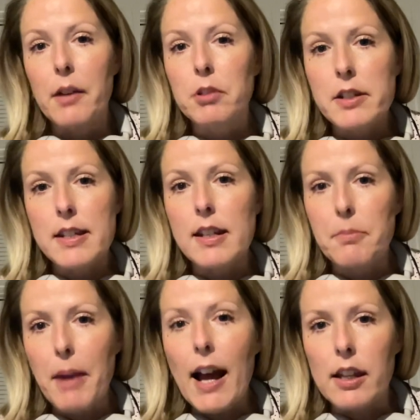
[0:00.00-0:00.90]
were indeed a
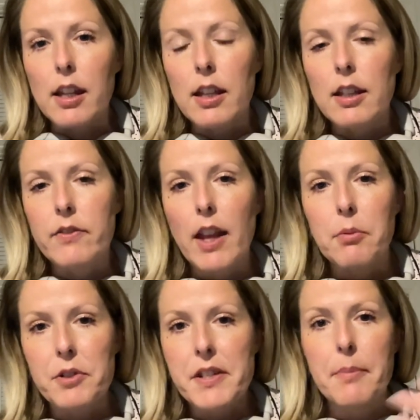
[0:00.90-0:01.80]
baddie. If they
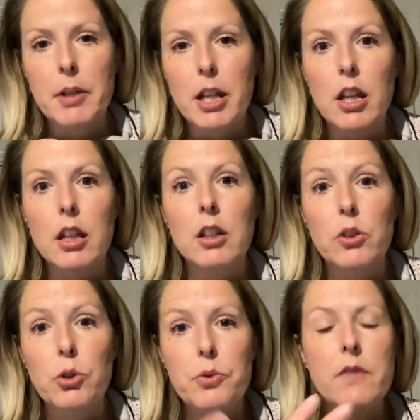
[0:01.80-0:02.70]
were somebody
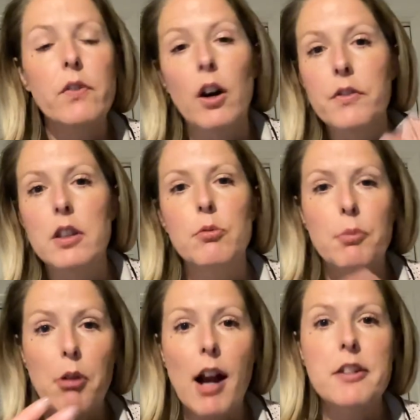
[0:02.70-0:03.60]
who's involved in the
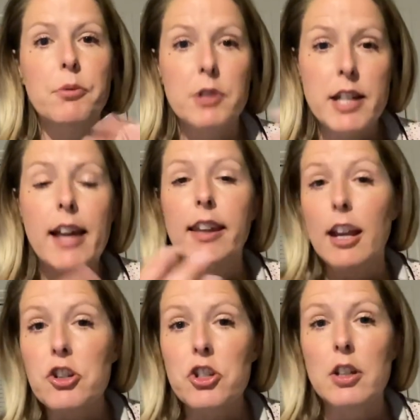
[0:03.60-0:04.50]
reprisal and
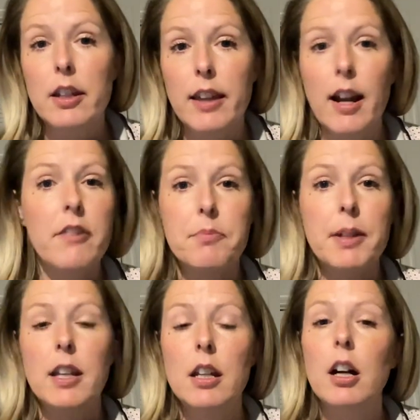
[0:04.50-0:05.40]
retaliation that I've
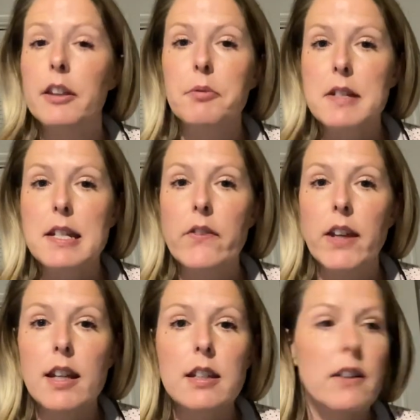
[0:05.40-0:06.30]
been on the
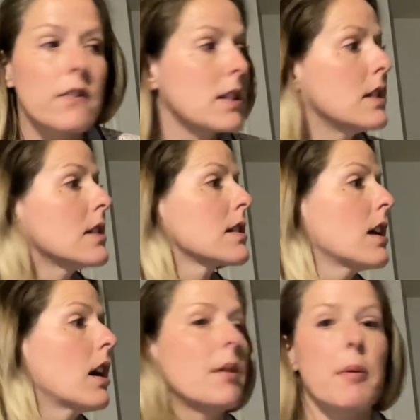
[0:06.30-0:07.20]
receiving end of since
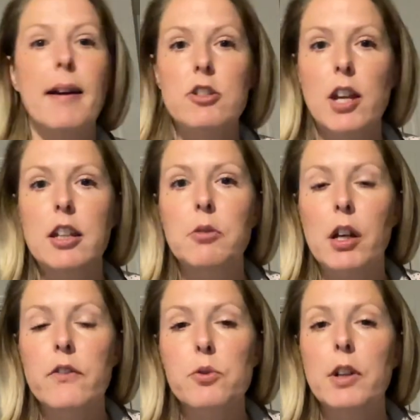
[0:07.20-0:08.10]
um, about
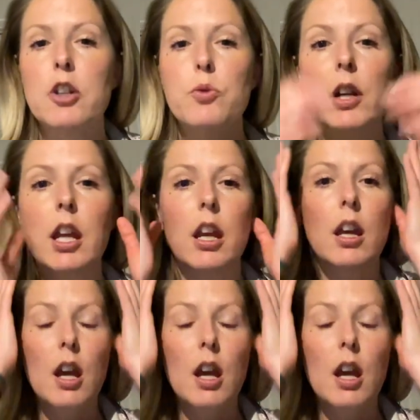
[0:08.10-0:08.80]
January of 2020